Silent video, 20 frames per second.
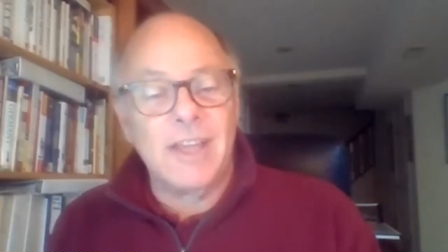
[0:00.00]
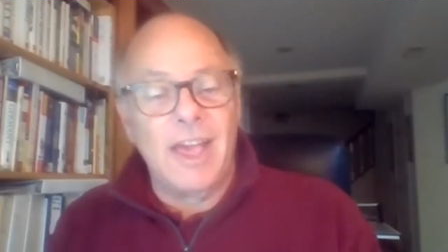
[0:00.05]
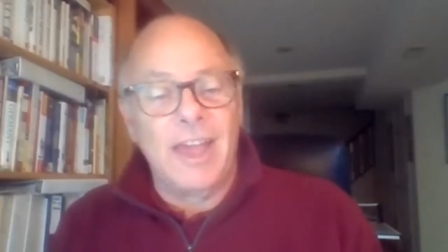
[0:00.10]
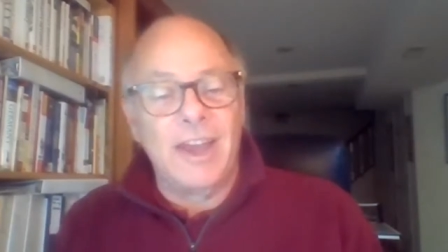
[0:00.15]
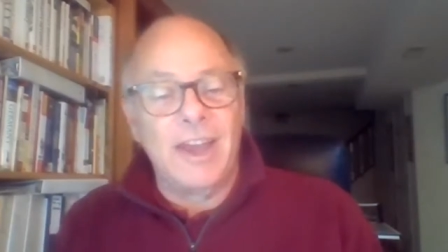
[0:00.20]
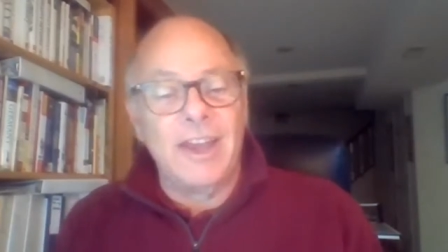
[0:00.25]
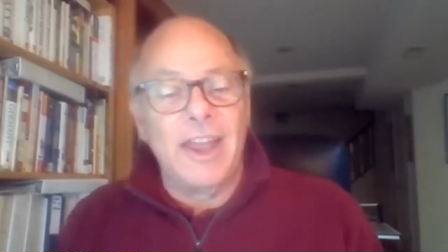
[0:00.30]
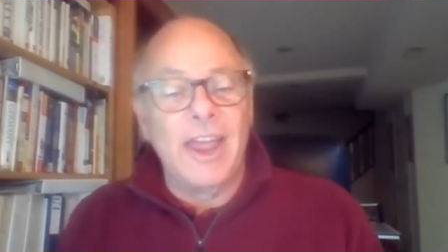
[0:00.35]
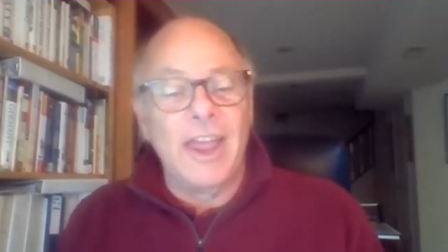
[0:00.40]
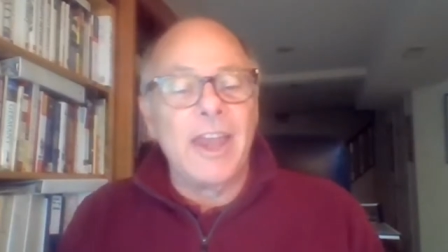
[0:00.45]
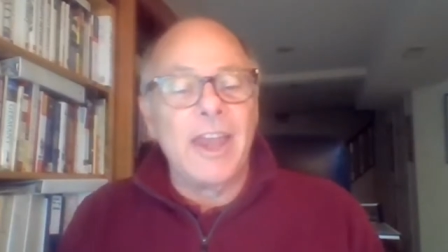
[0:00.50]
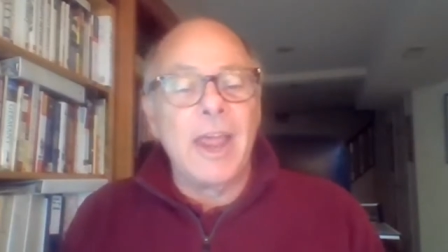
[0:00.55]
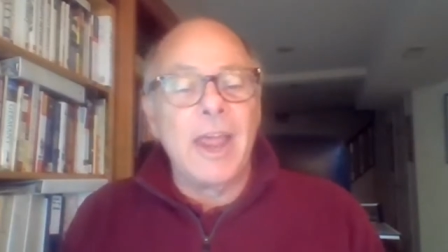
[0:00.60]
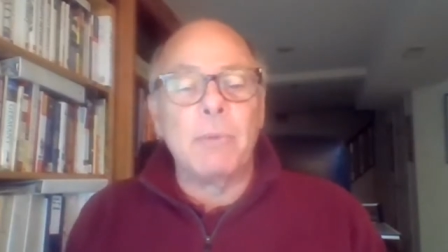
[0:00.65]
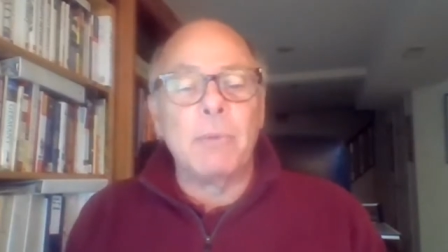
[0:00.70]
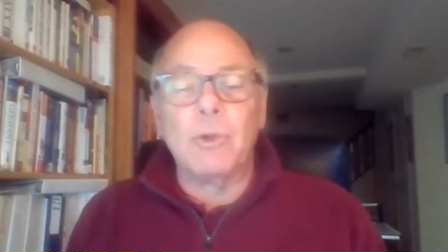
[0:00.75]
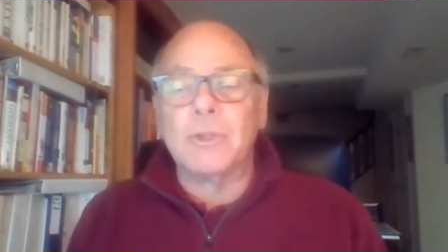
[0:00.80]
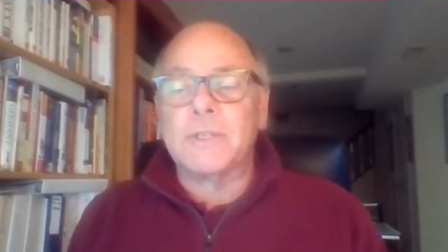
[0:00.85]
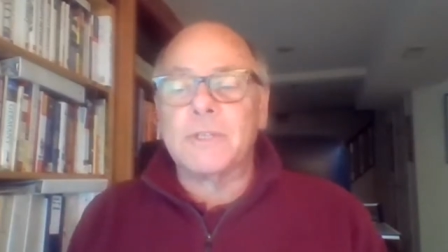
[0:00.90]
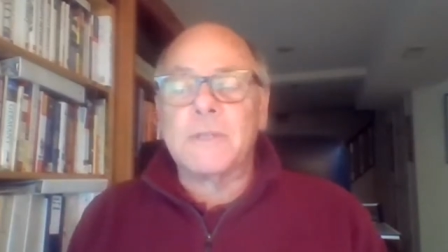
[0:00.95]
And it
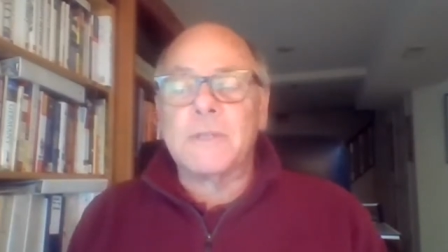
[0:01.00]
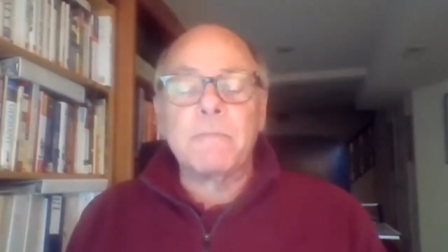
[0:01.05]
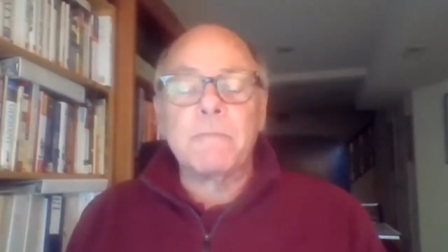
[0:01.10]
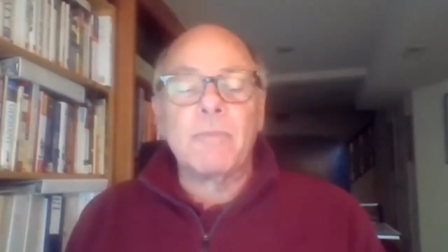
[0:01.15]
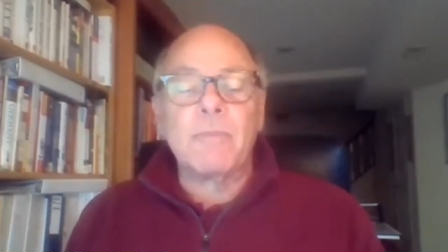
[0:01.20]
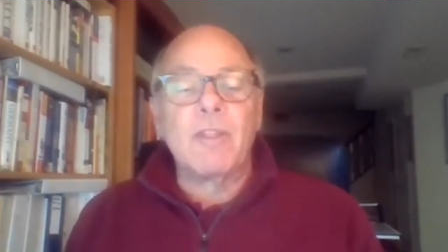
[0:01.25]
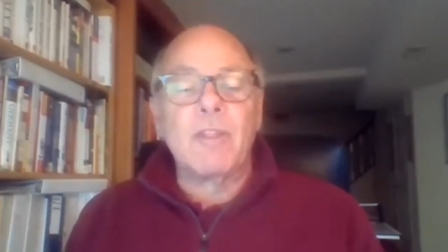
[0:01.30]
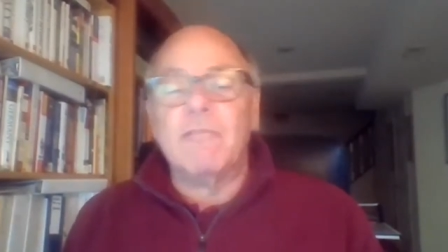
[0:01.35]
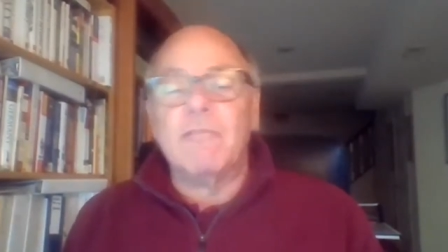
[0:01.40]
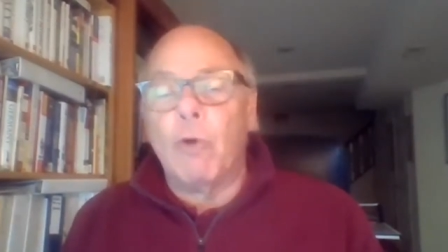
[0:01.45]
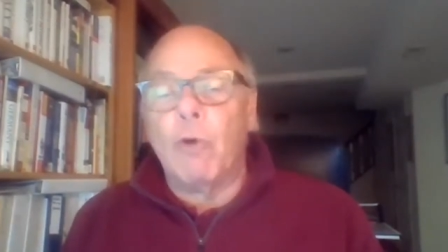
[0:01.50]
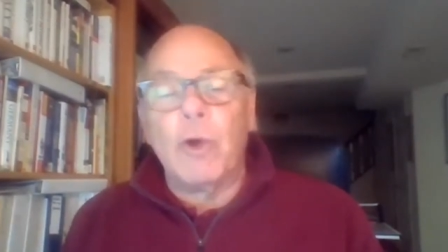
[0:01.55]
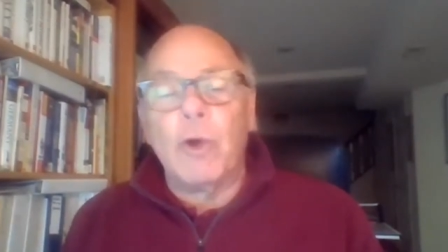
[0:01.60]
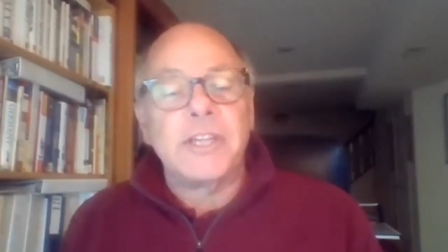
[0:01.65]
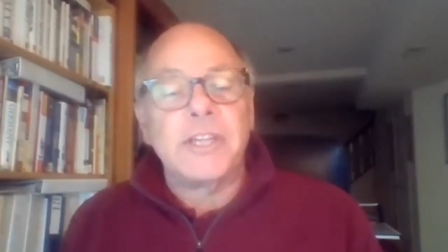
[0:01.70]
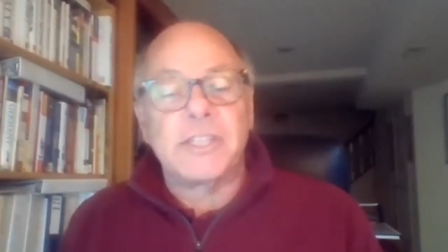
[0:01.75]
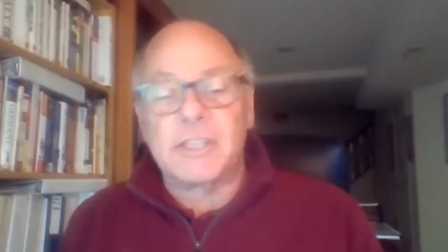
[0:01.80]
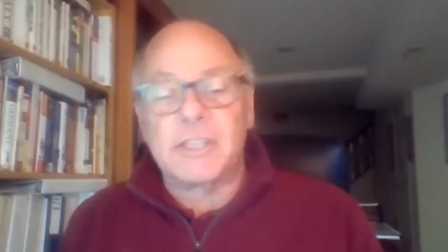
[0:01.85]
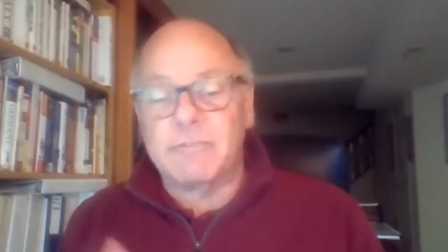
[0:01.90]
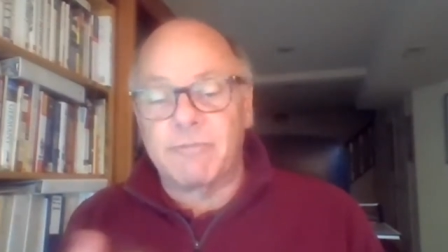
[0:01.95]
enables
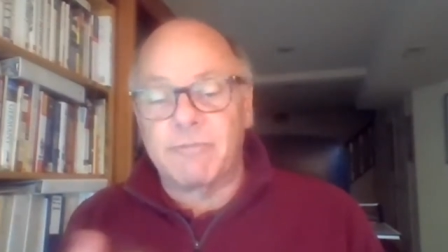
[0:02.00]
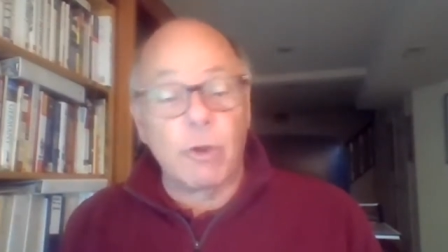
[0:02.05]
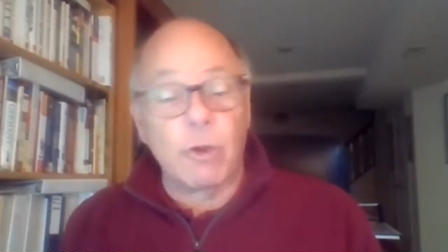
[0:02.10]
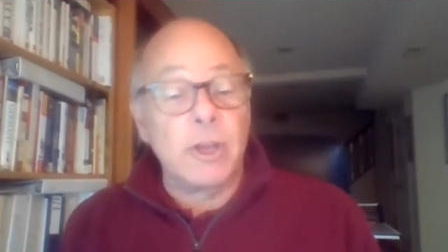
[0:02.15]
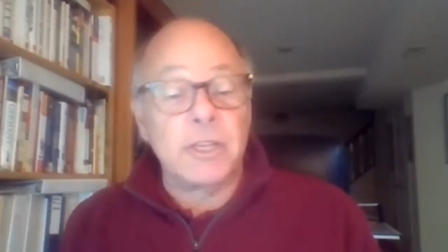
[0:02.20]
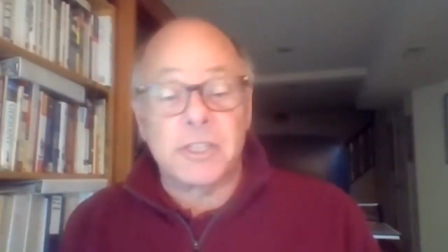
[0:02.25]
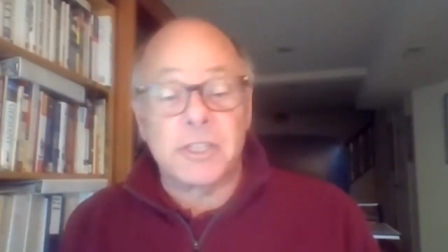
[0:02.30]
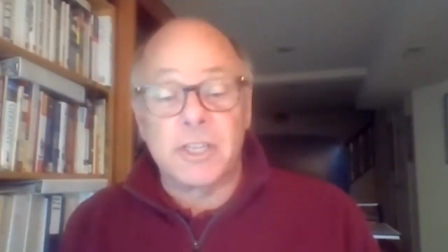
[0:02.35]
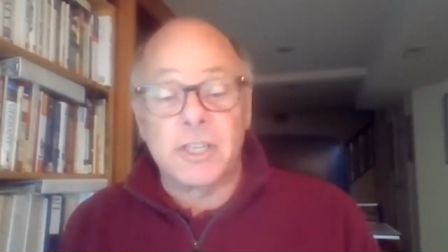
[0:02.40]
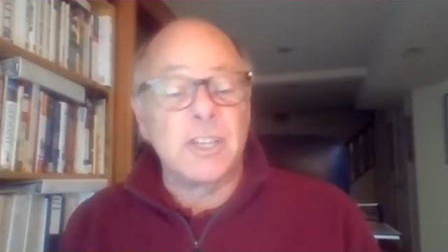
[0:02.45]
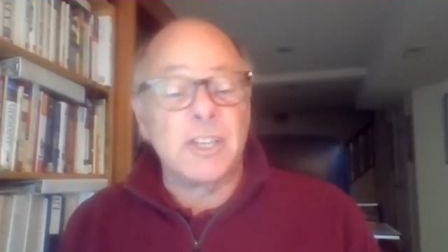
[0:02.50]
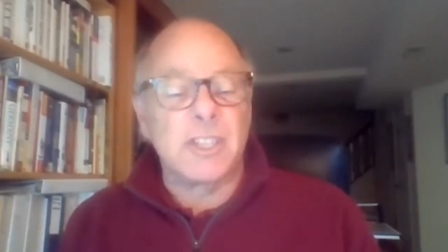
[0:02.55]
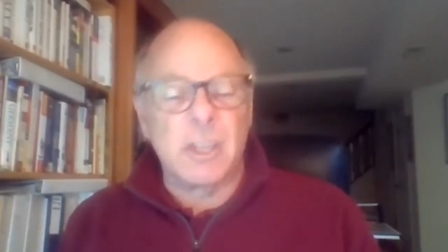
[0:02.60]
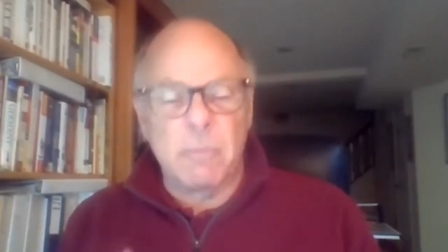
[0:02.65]
voice, for instance,